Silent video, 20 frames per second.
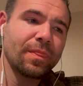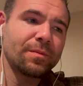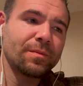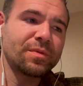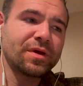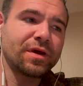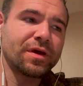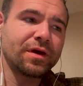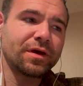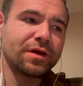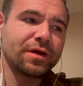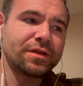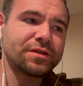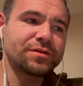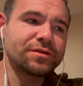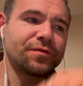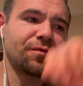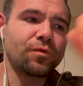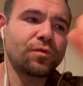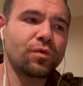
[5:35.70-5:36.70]
because
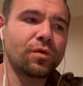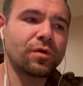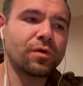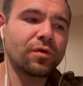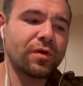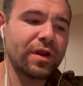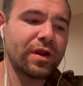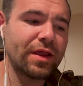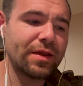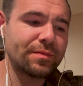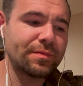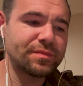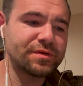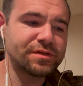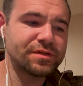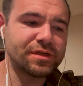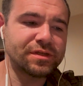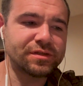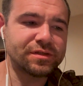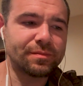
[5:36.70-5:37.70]
4 grams
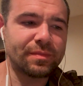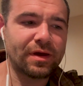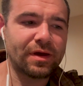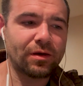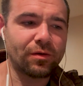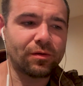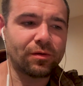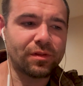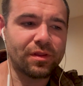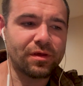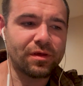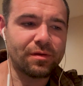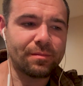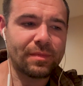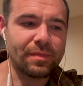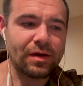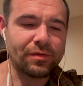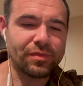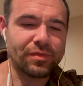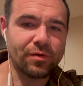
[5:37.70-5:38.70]
is about the
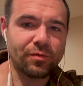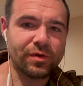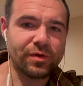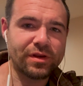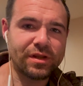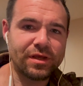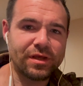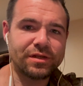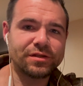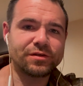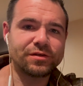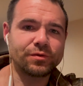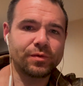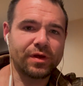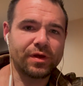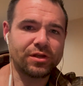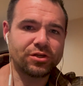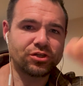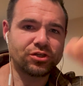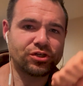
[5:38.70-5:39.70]
amount that we need to
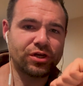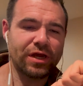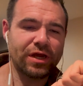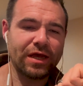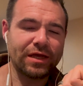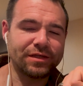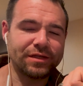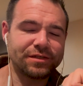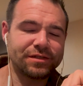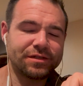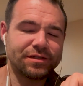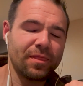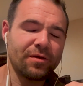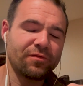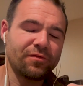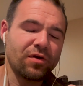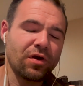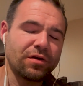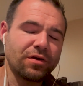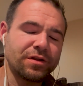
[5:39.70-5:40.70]
ingest of
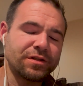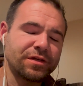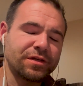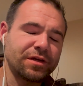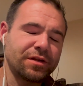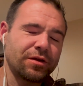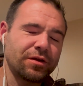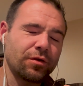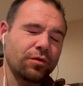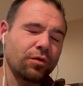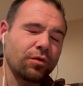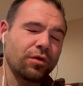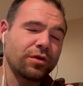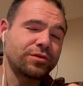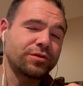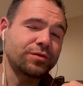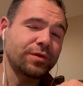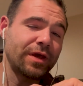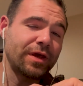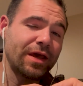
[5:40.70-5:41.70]
carnitine in order
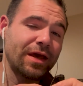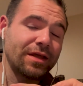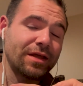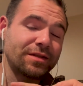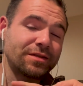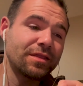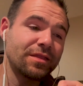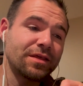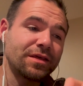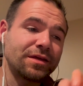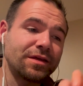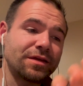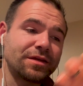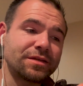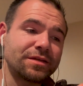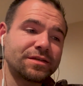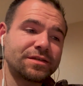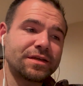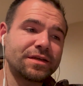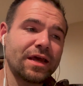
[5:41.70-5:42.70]
to get the
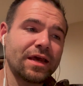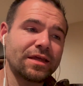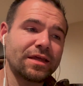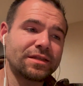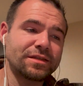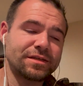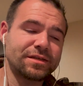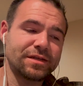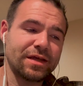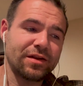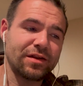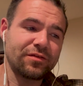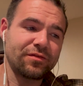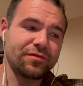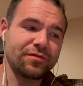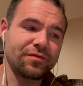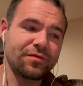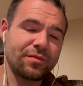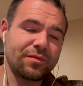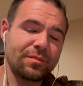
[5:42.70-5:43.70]
second set
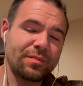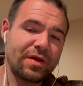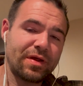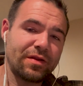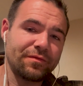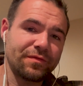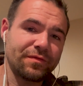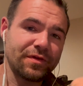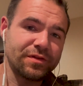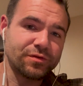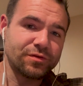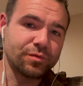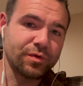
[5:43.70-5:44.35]
of benefits,